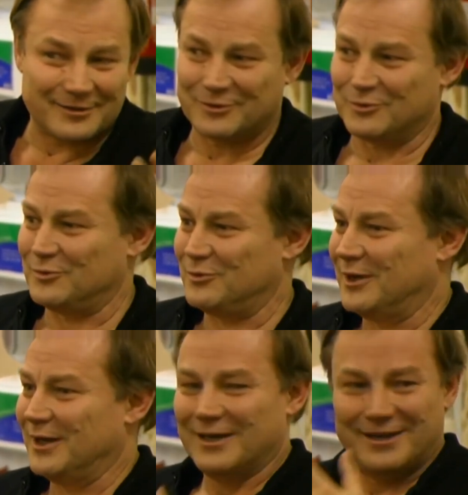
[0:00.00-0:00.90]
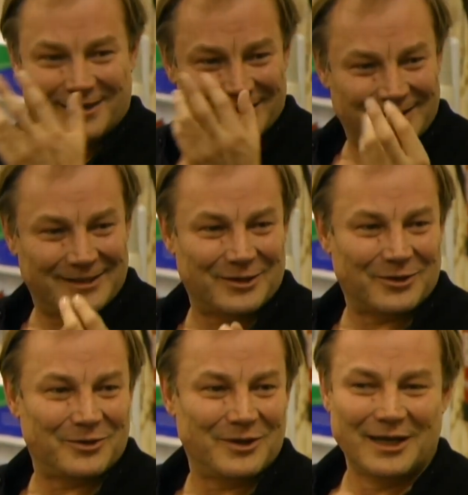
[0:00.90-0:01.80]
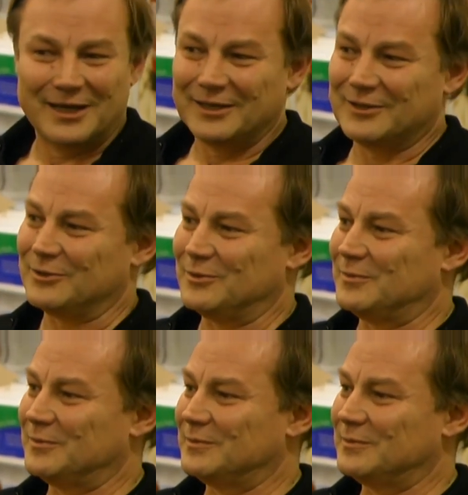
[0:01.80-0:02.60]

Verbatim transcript: to, uh, you know, to,